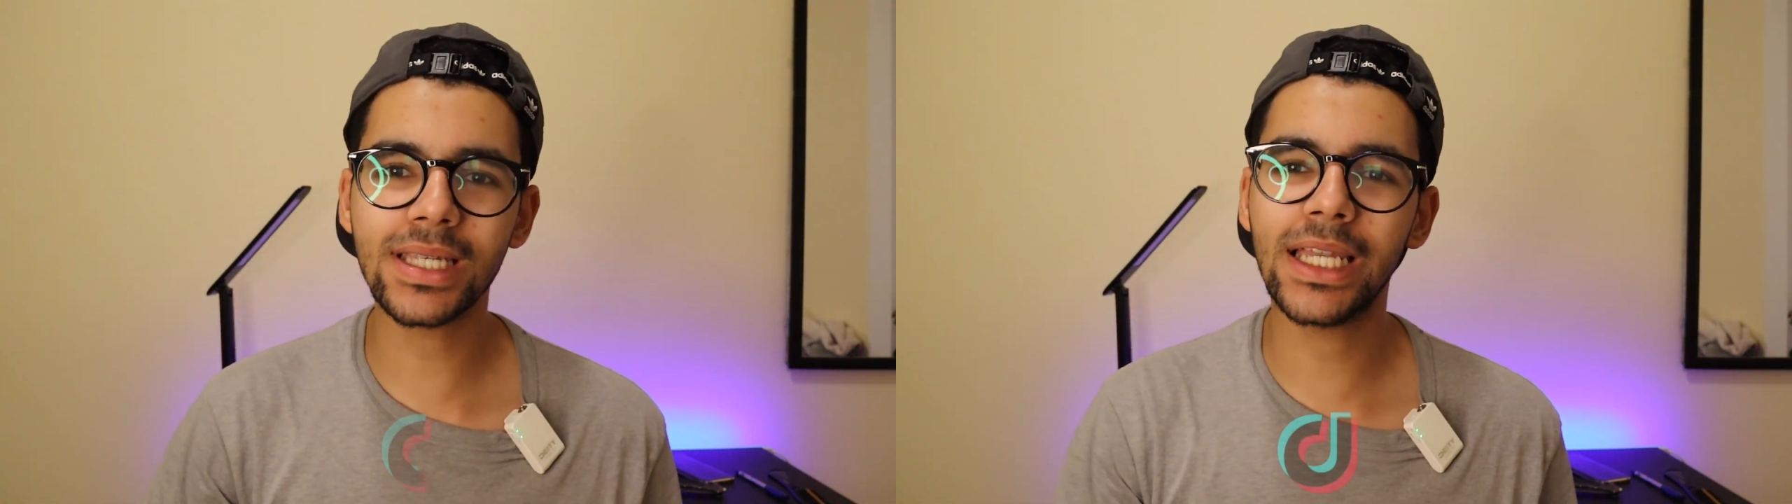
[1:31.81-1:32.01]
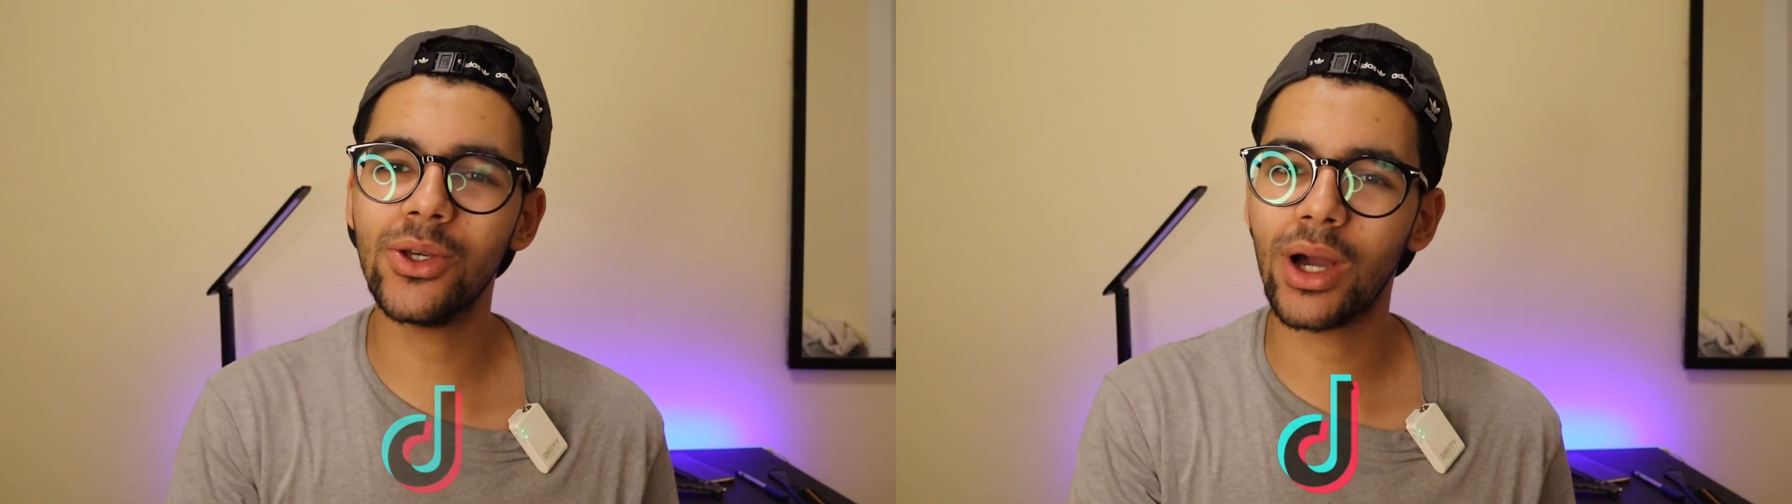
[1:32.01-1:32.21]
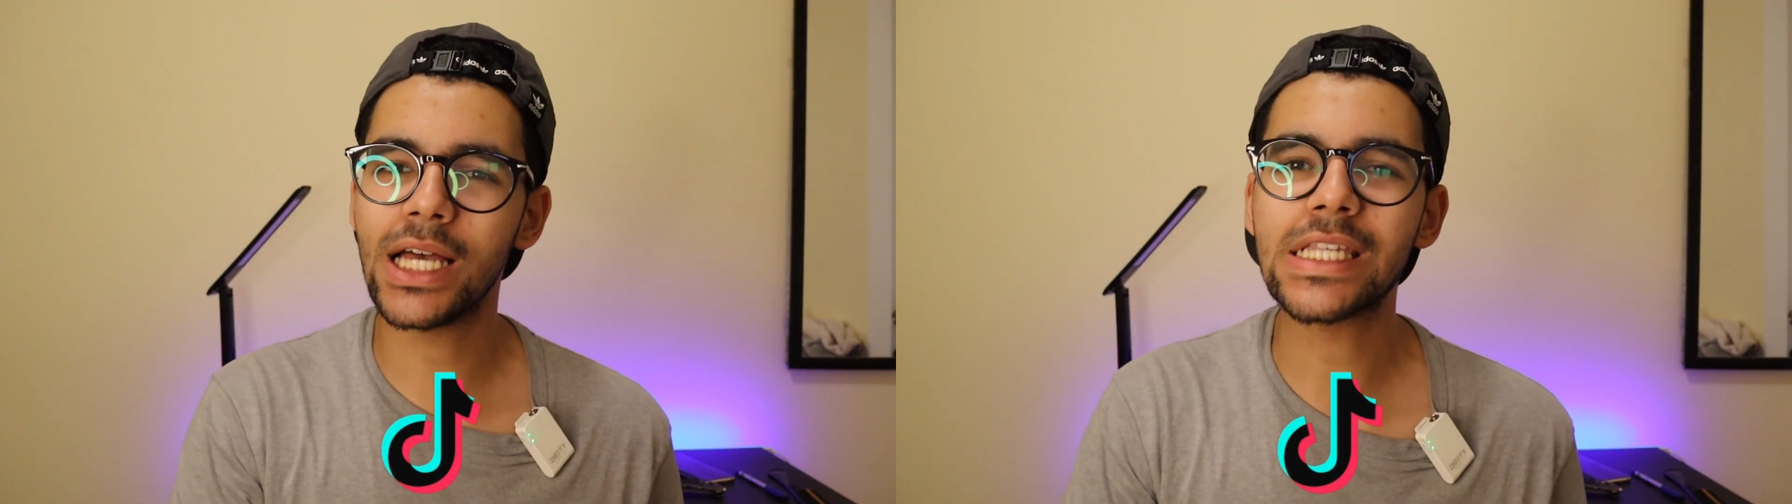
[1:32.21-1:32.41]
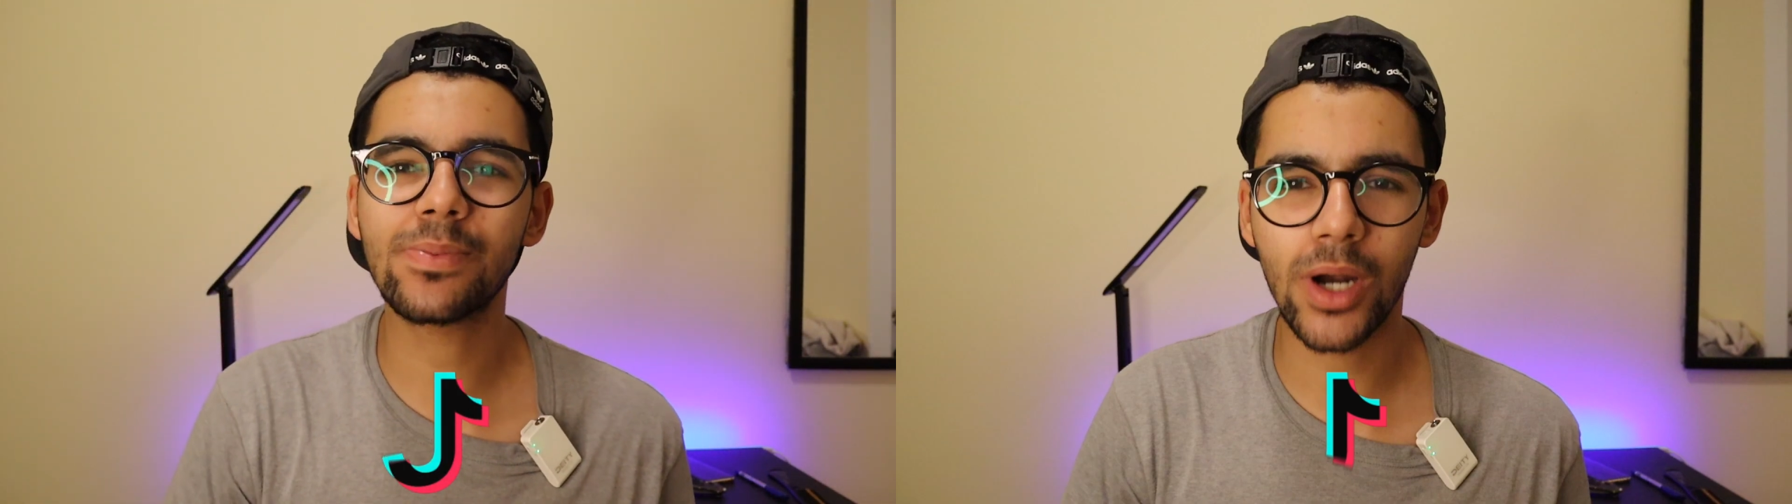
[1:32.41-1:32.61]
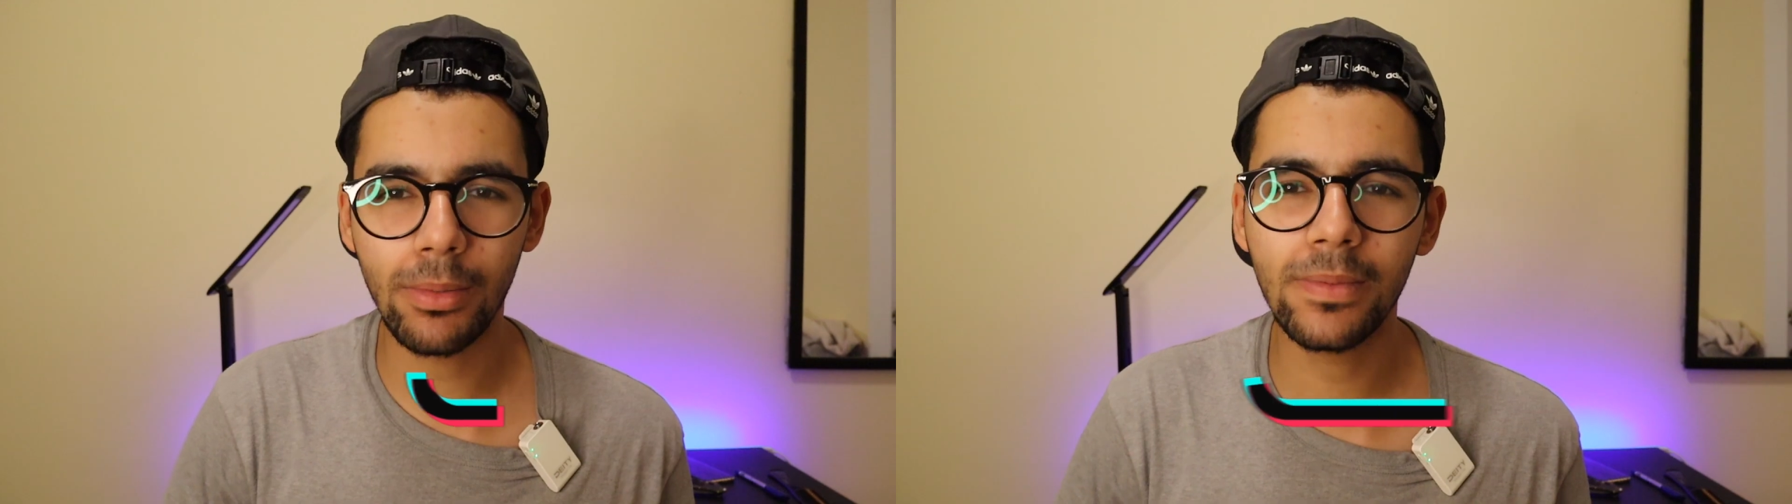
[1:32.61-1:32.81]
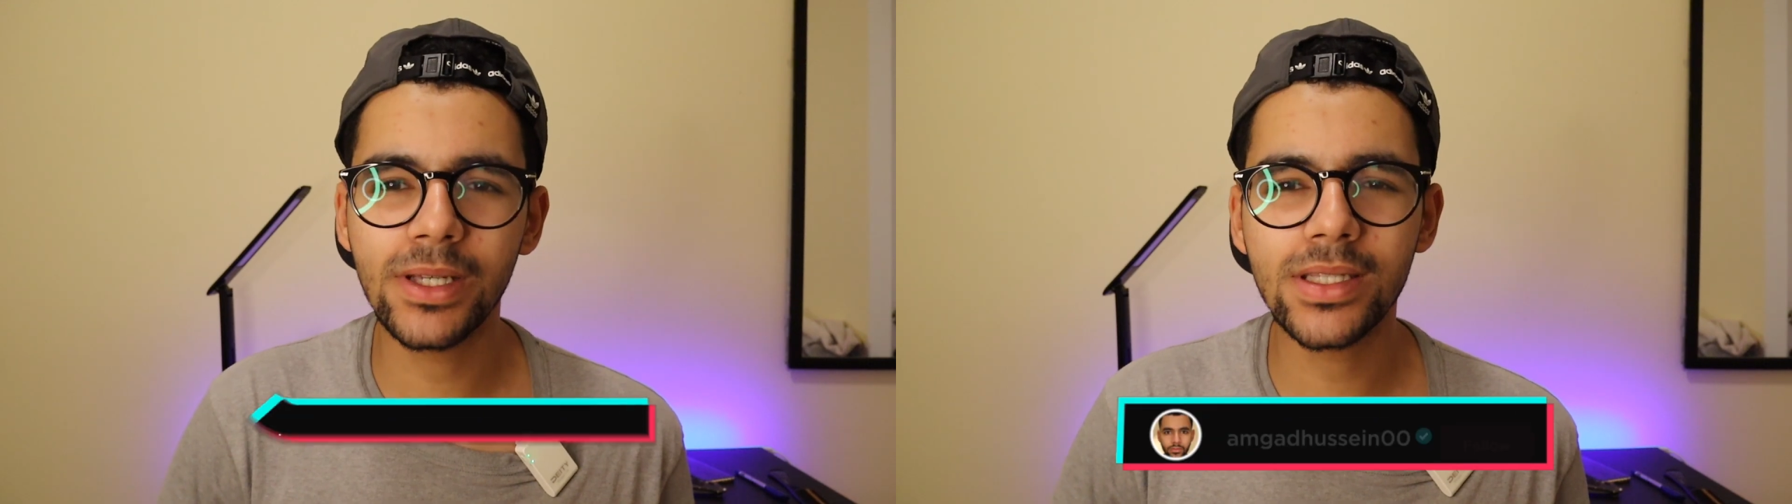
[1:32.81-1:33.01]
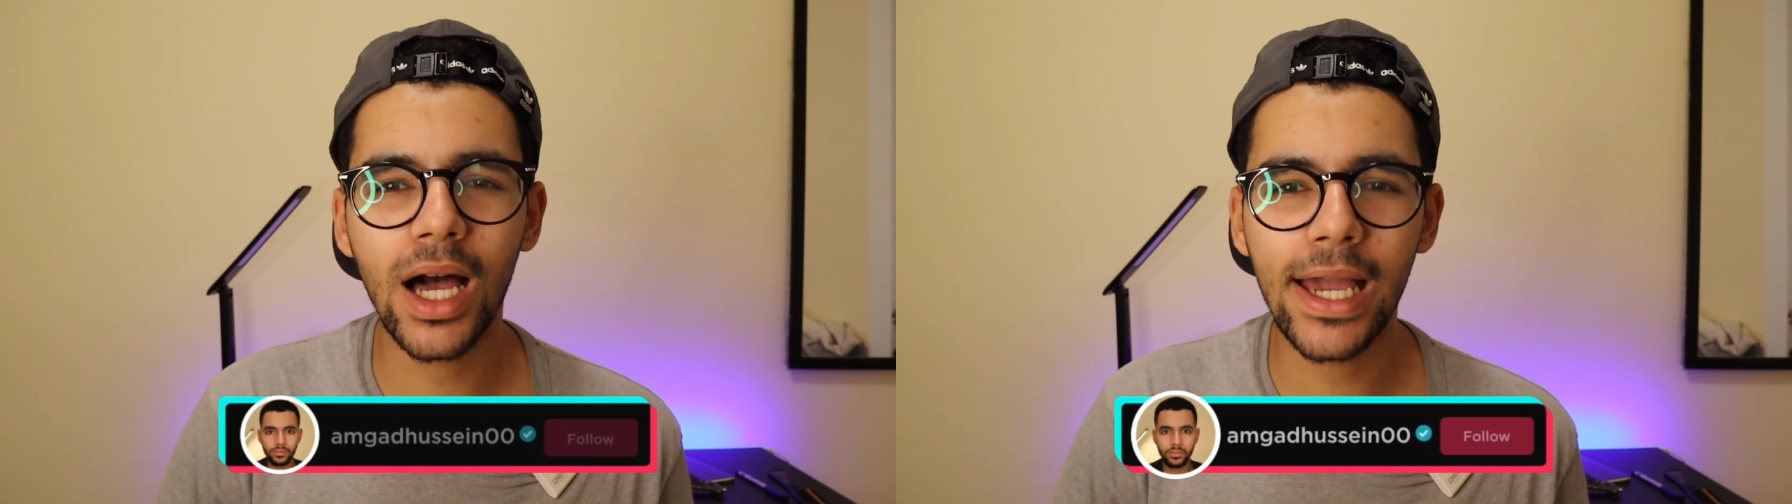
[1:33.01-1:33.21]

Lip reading: and you guys probably saw